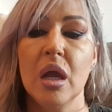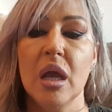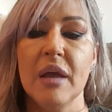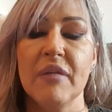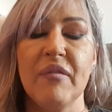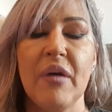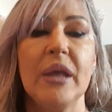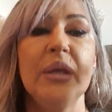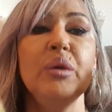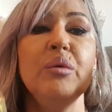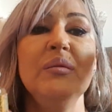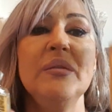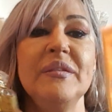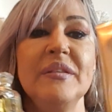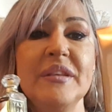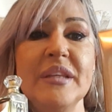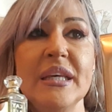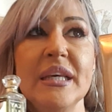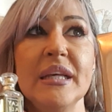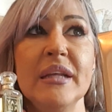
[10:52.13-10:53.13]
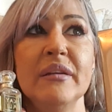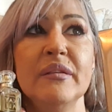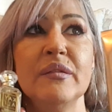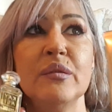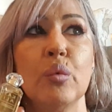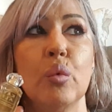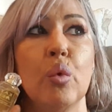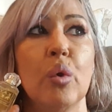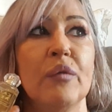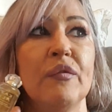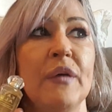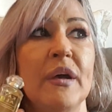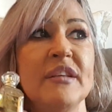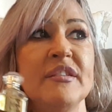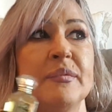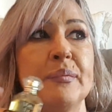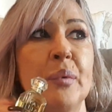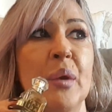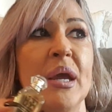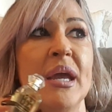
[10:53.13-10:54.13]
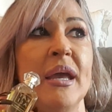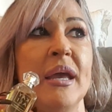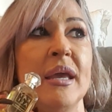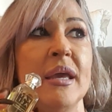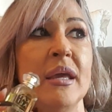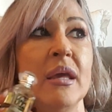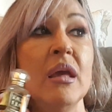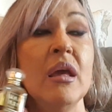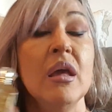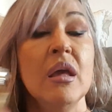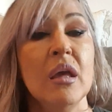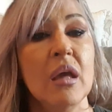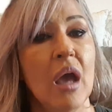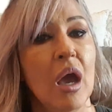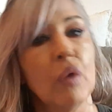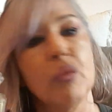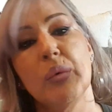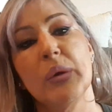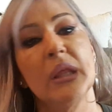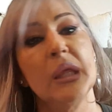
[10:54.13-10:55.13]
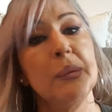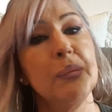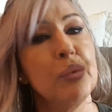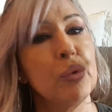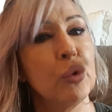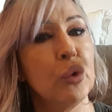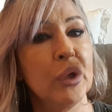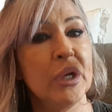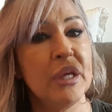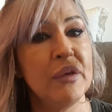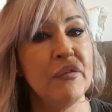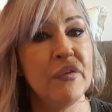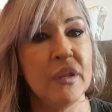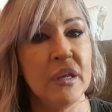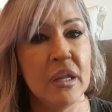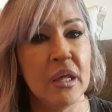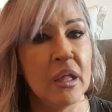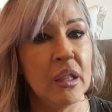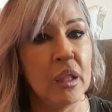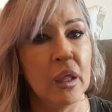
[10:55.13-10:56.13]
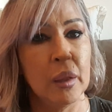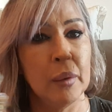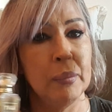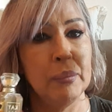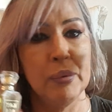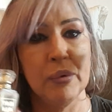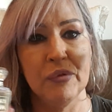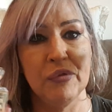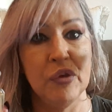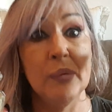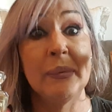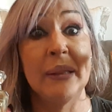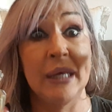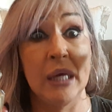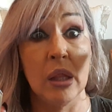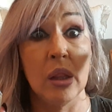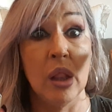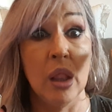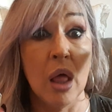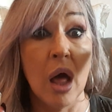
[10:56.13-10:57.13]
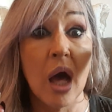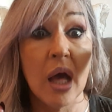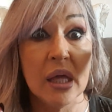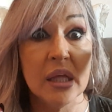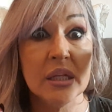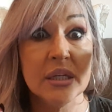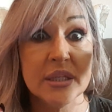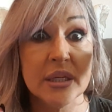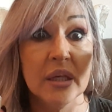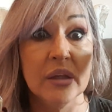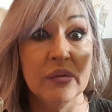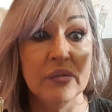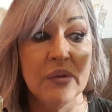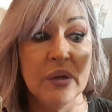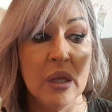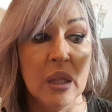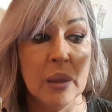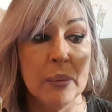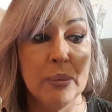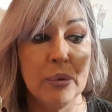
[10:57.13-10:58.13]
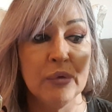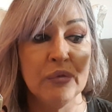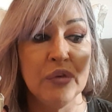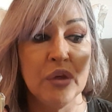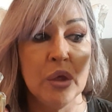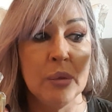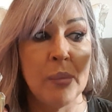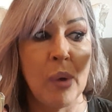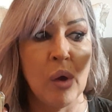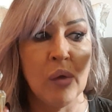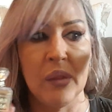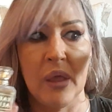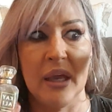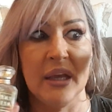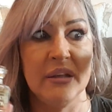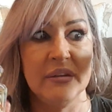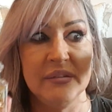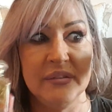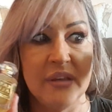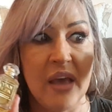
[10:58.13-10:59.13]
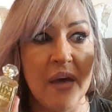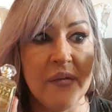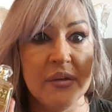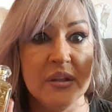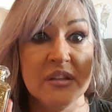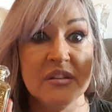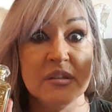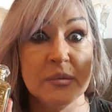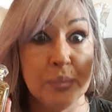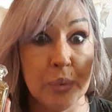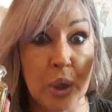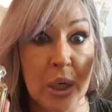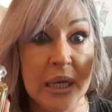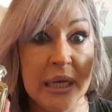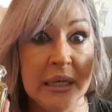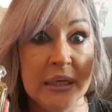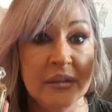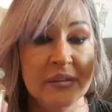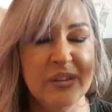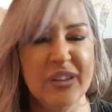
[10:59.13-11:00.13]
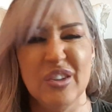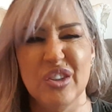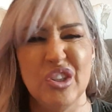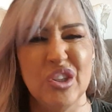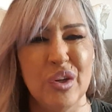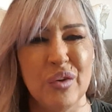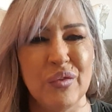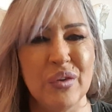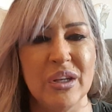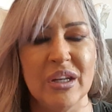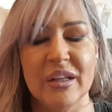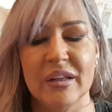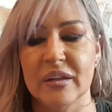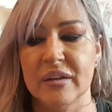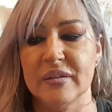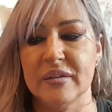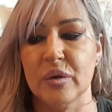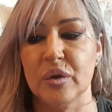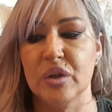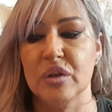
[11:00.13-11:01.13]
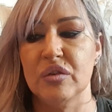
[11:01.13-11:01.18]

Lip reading: If I use this, or if I spray a really pretty vanilla perfume, like a lot of vanilla perfume on, like 7 sprays, because you know vanillas aren't